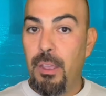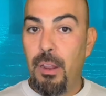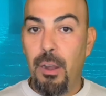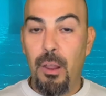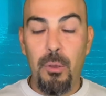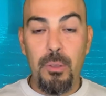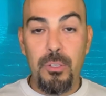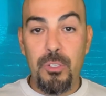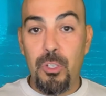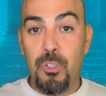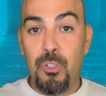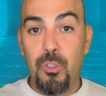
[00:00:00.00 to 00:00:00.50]

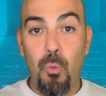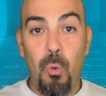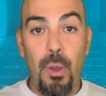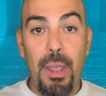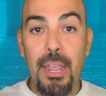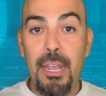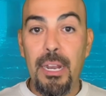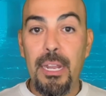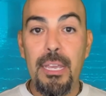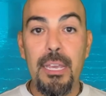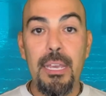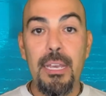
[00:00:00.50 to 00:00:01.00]
It's just the
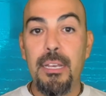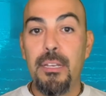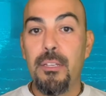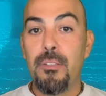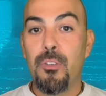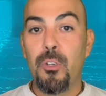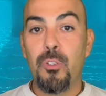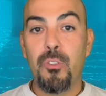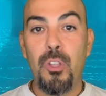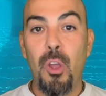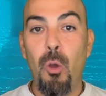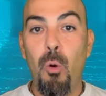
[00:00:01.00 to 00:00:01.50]
way it is.
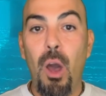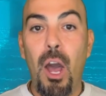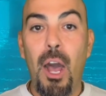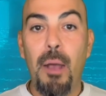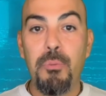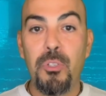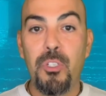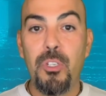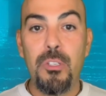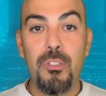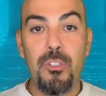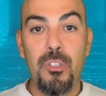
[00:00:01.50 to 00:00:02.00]
There's no
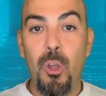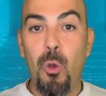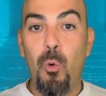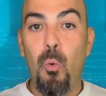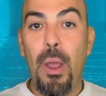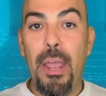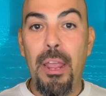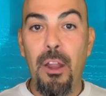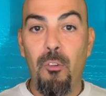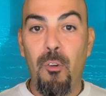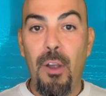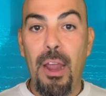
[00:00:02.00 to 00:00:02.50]
options, no
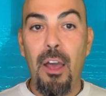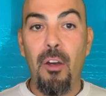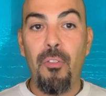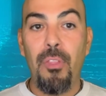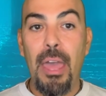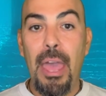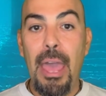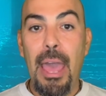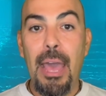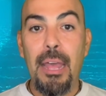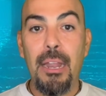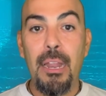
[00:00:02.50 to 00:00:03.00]
way around
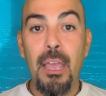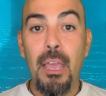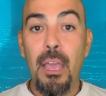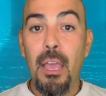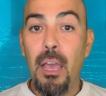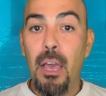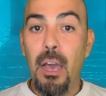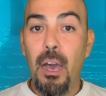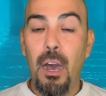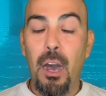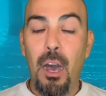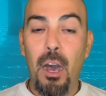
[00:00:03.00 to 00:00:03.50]
that.
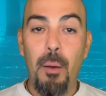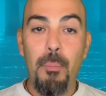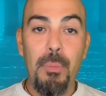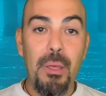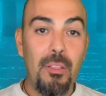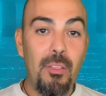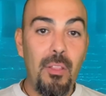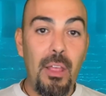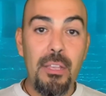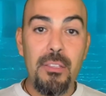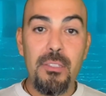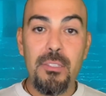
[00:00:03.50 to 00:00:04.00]

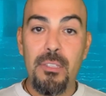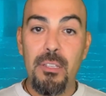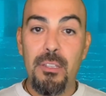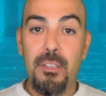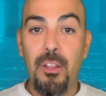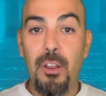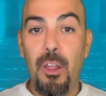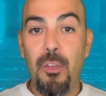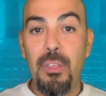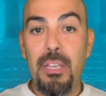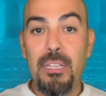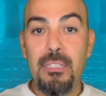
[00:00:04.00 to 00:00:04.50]
Unless,
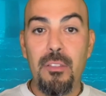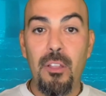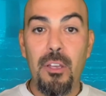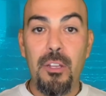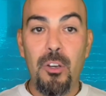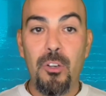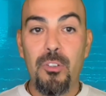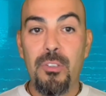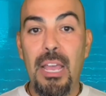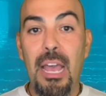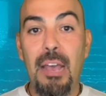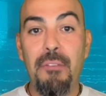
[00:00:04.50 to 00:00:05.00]
these
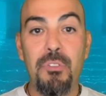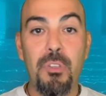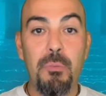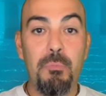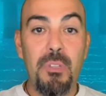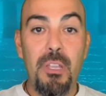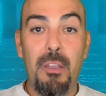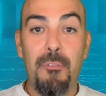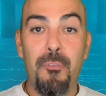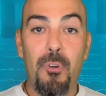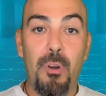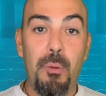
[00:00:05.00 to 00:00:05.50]
lenders have some
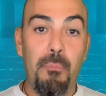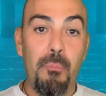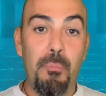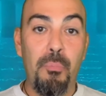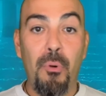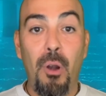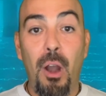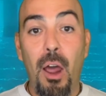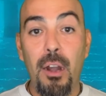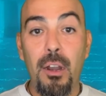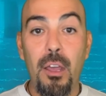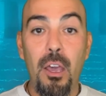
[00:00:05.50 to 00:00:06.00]
different
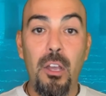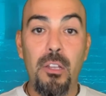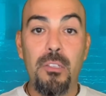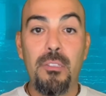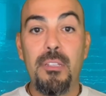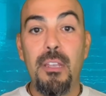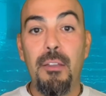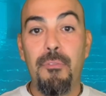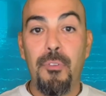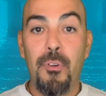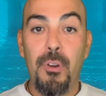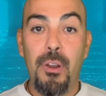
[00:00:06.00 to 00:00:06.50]
products,
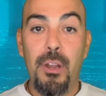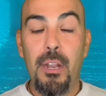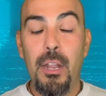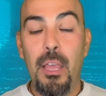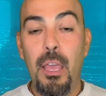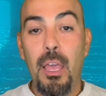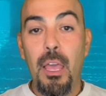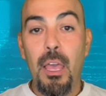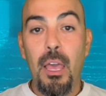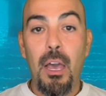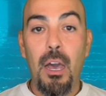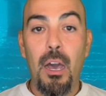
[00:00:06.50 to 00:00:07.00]
different
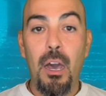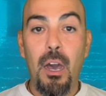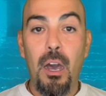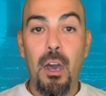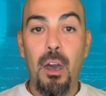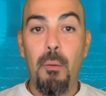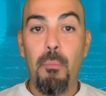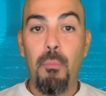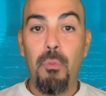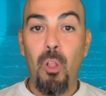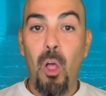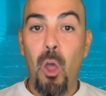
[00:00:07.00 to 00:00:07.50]

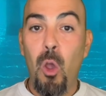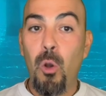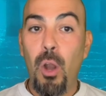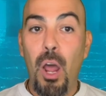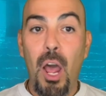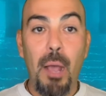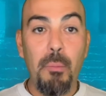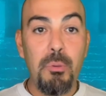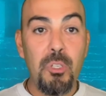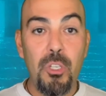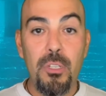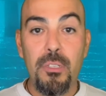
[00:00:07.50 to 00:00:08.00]
loan
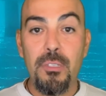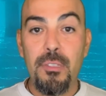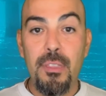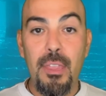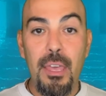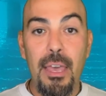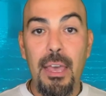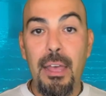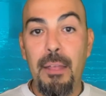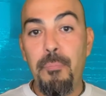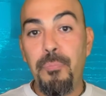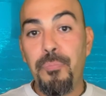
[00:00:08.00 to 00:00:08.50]
options
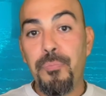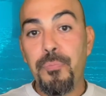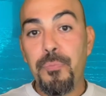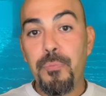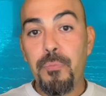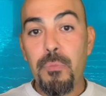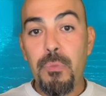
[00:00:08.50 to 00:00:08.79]
that